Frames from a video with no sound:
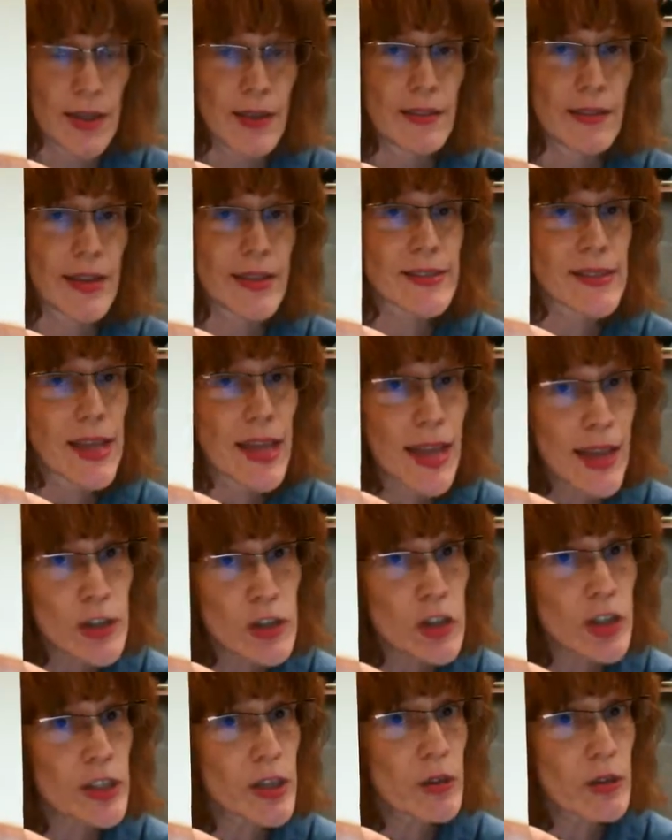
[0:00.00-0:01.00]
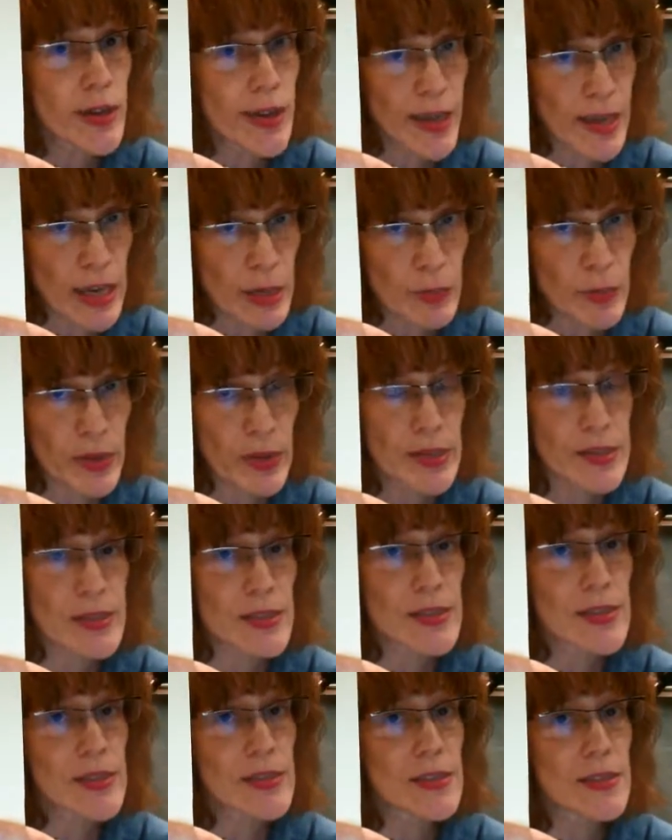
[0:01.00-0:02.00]
That's actually okay because
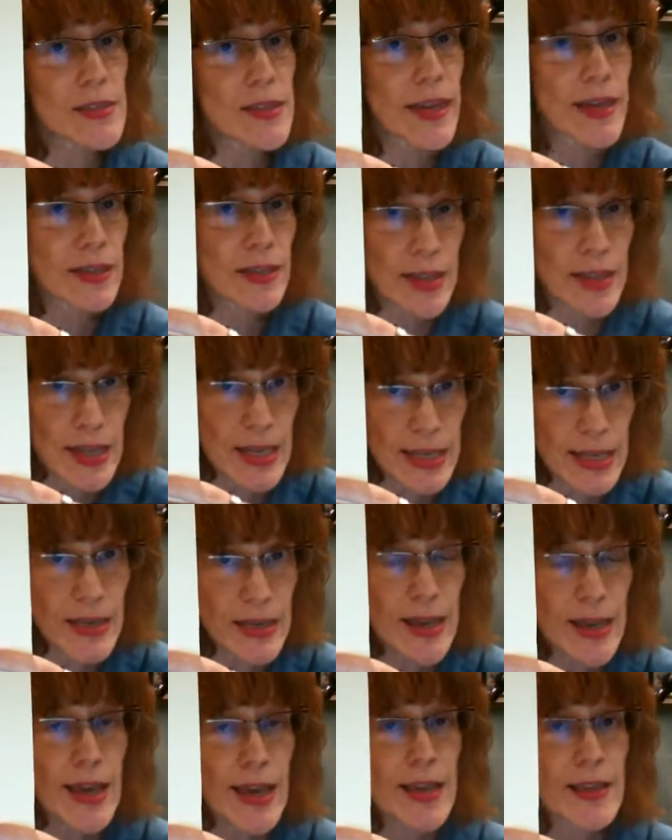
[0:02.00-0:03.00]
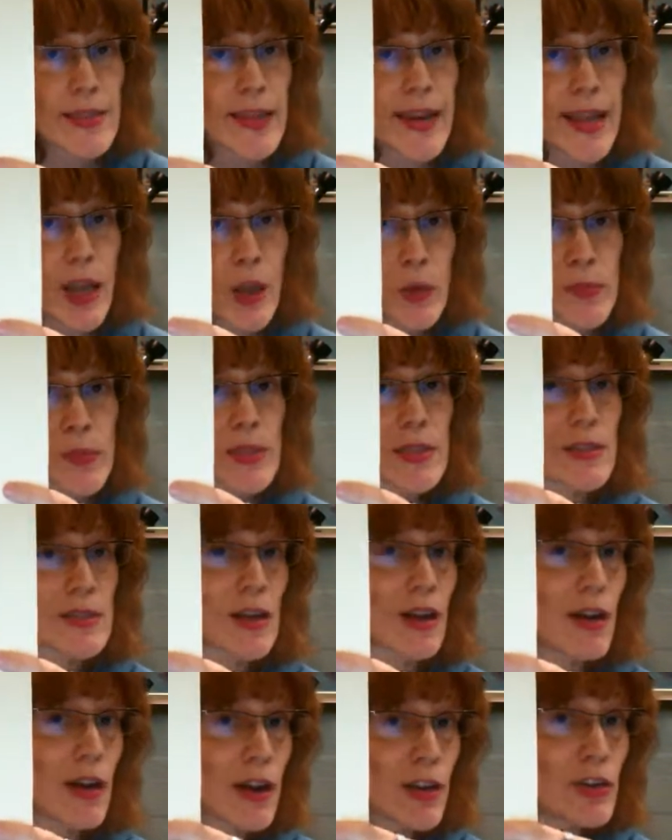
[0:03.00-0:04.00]
this is a technique that helps us
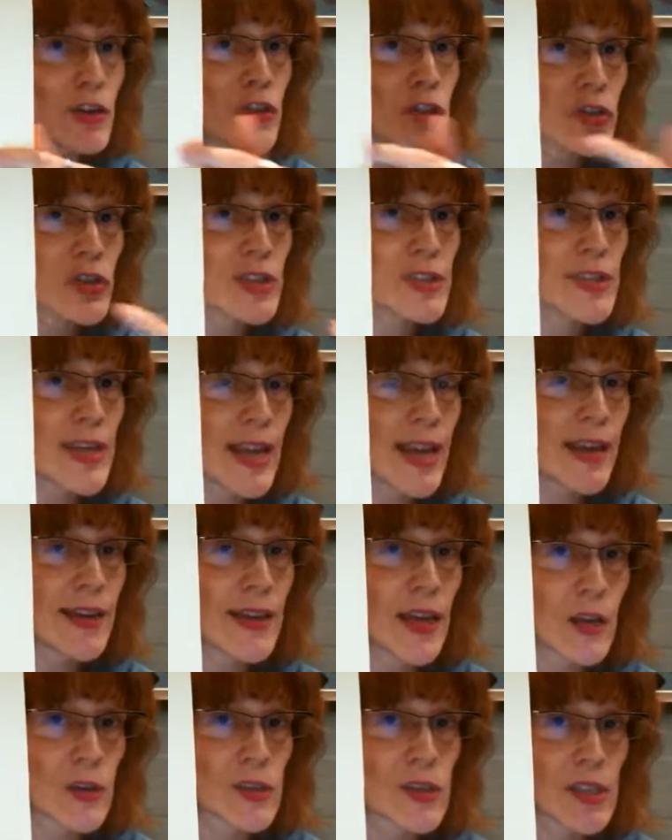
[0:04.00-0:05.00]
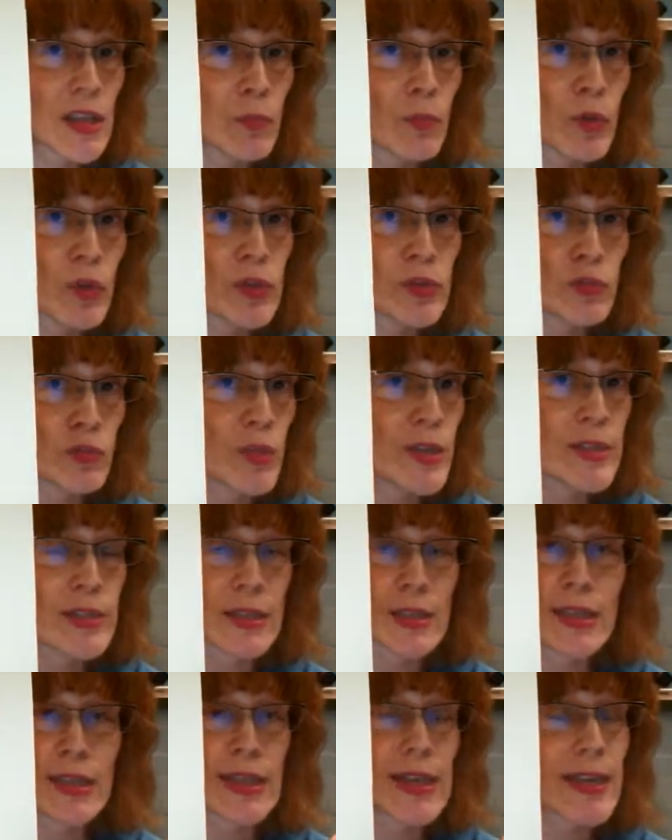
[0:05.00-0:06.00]
to understand how someone is
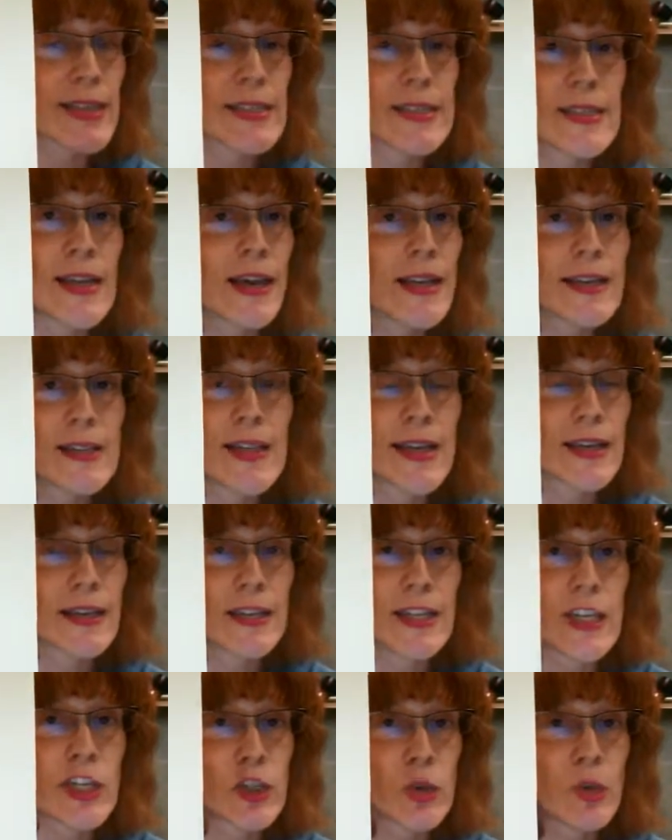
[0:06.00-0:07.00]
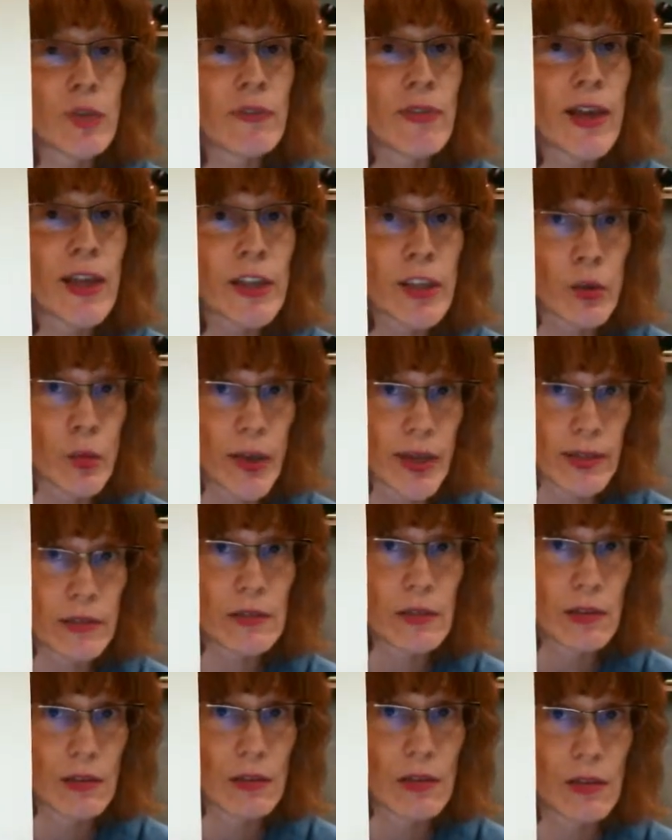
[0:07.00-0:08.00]
reasoning. It's not a technique to evaluate.
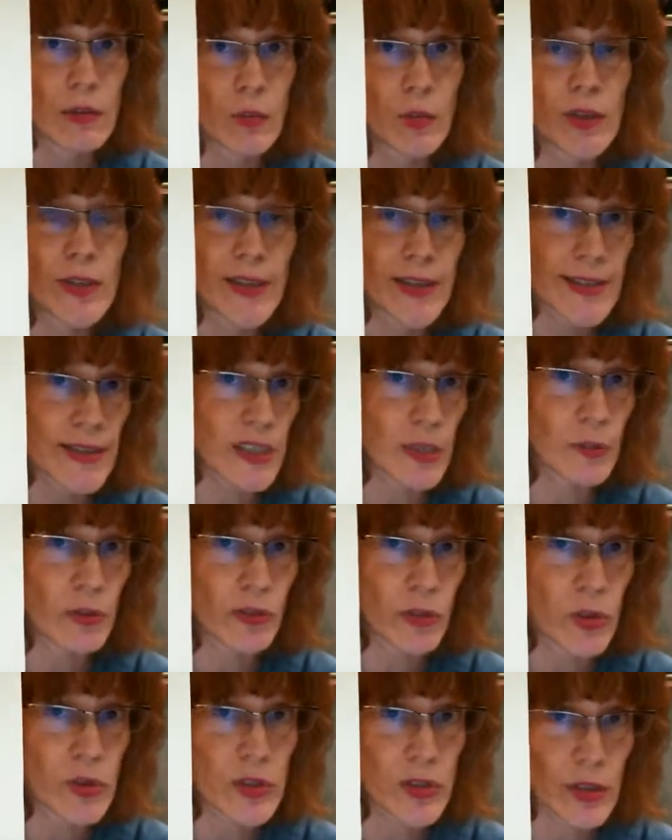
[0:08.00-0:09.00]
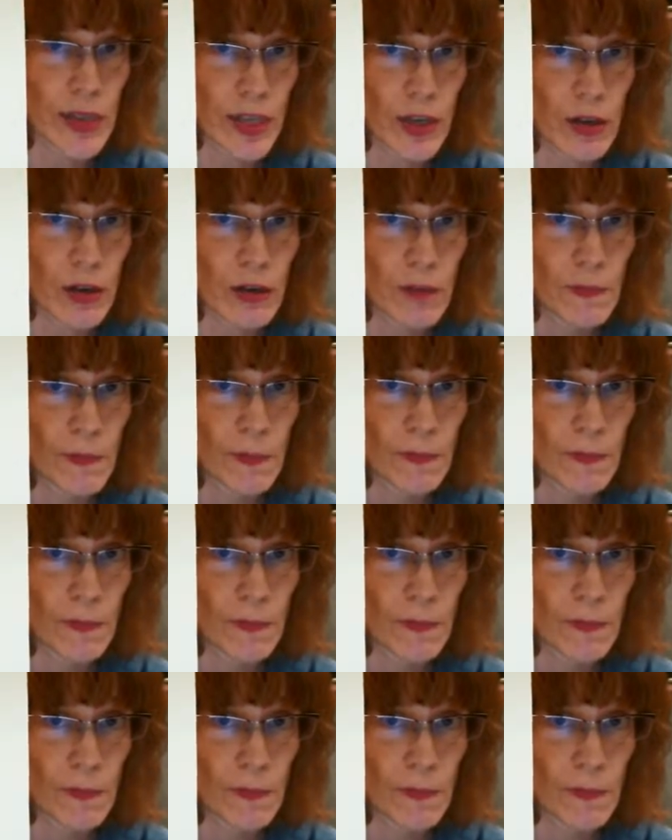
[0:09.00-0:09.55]
We'll get some of those later.